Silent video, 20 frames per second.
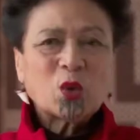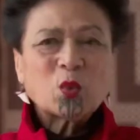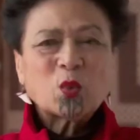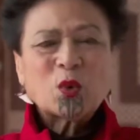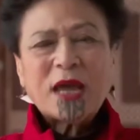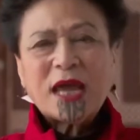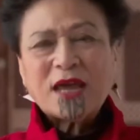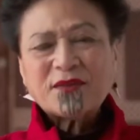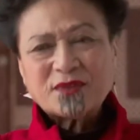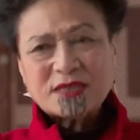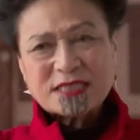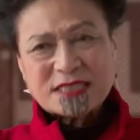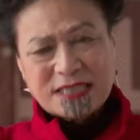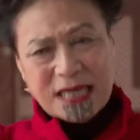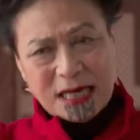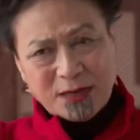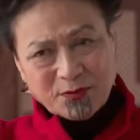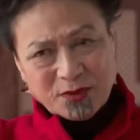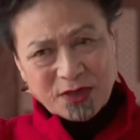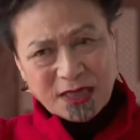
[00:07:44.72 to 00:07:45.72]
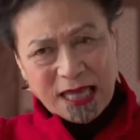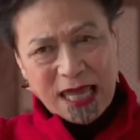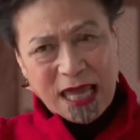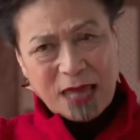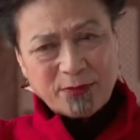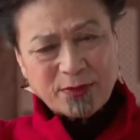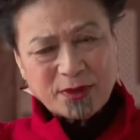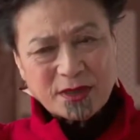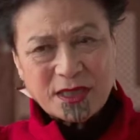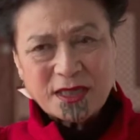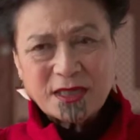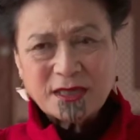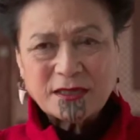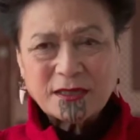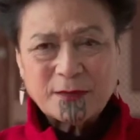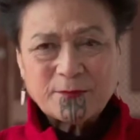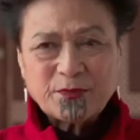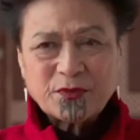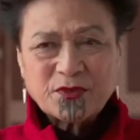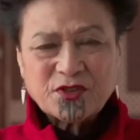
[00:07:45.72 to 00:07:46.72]
We had the same thing happen
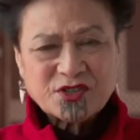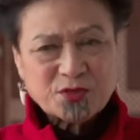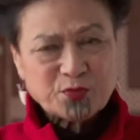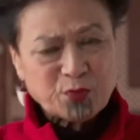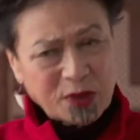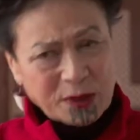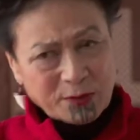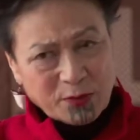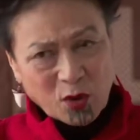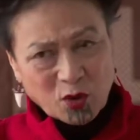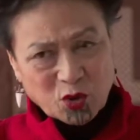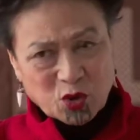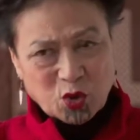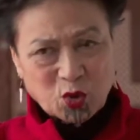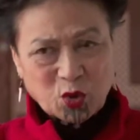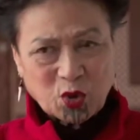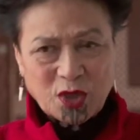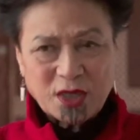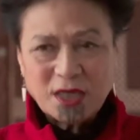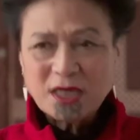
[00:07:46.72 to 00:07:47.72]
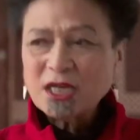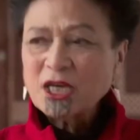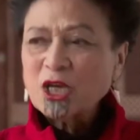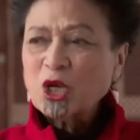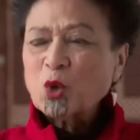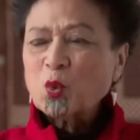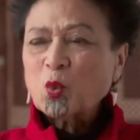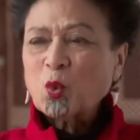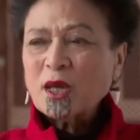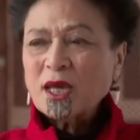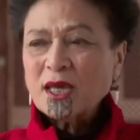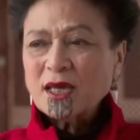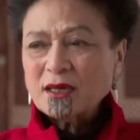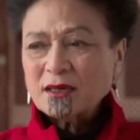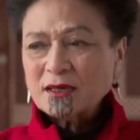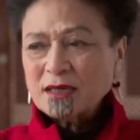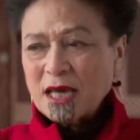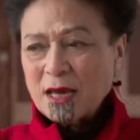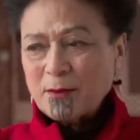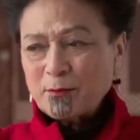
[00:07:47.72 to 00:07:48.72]
in the Springbok Tour
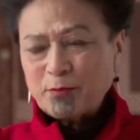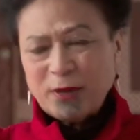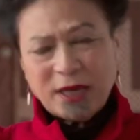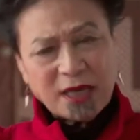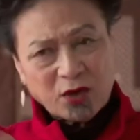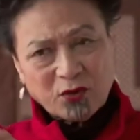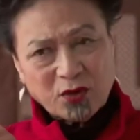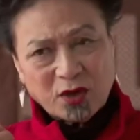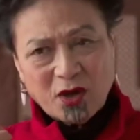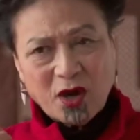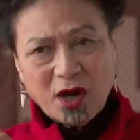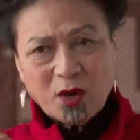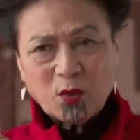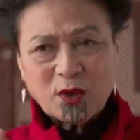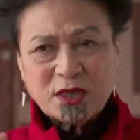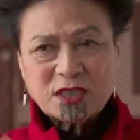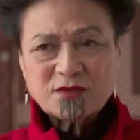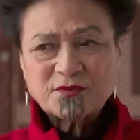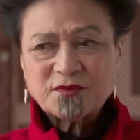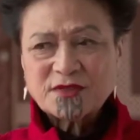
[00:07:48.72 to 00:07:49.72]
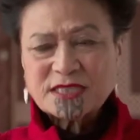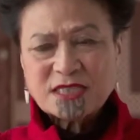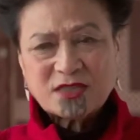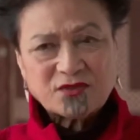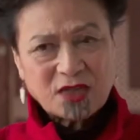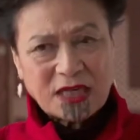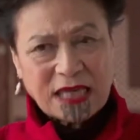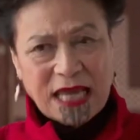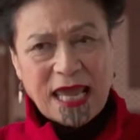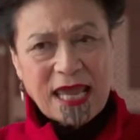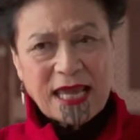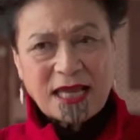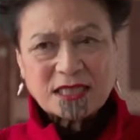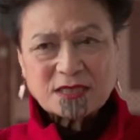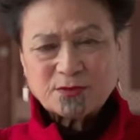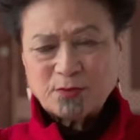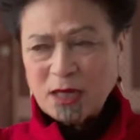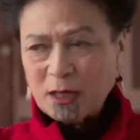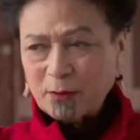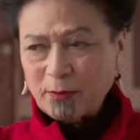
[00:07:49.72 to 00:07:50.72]
where um, Picker and I went to visit the
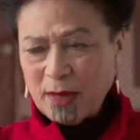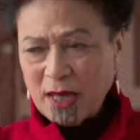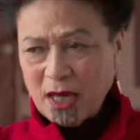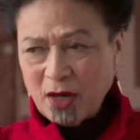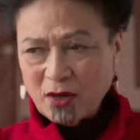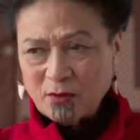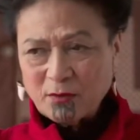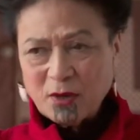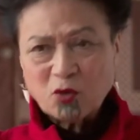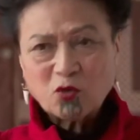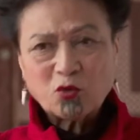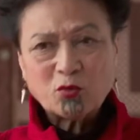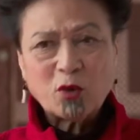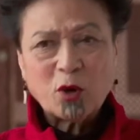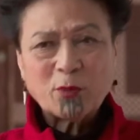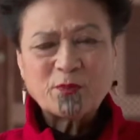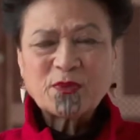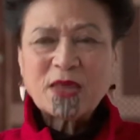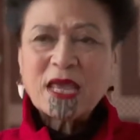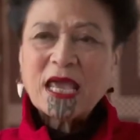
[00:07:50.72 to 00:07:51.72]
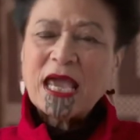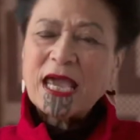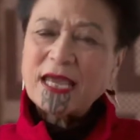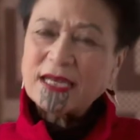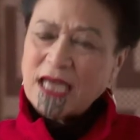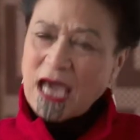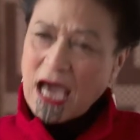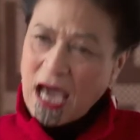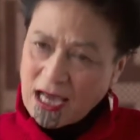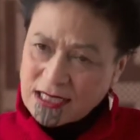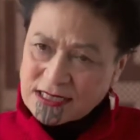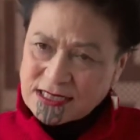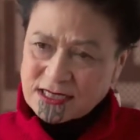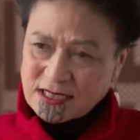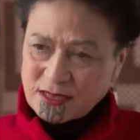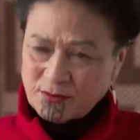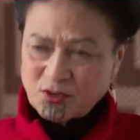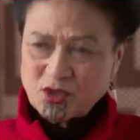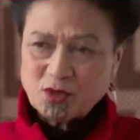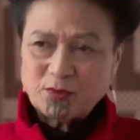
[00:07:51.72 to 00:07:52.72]
gangs, Black Power, Mongrel Mob, and
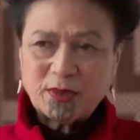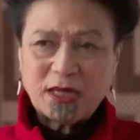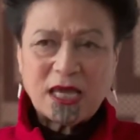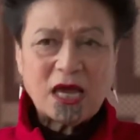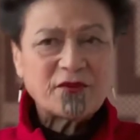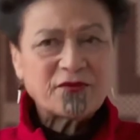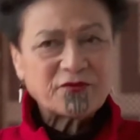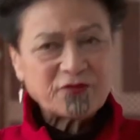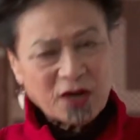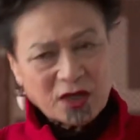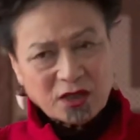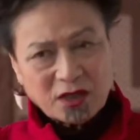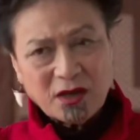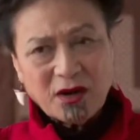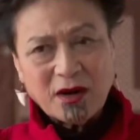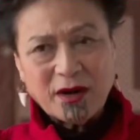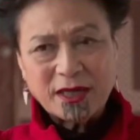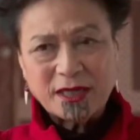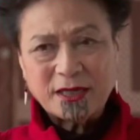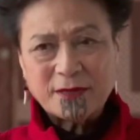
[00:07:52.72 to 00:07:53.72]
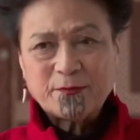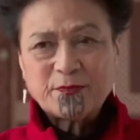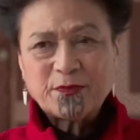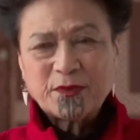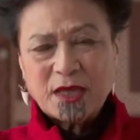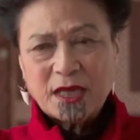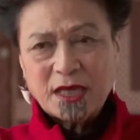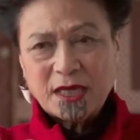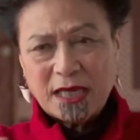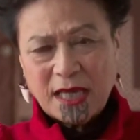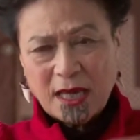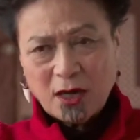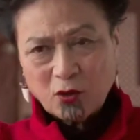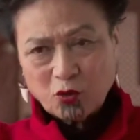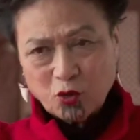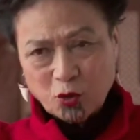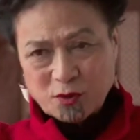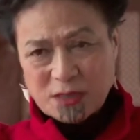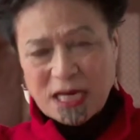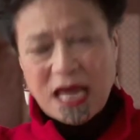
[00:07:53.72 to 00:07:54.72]
asked them to be our front line in our
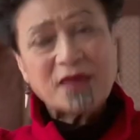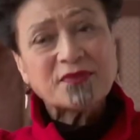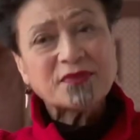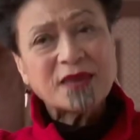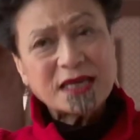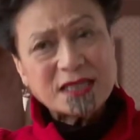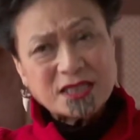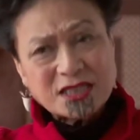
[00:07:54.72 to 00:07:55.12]
groups, and they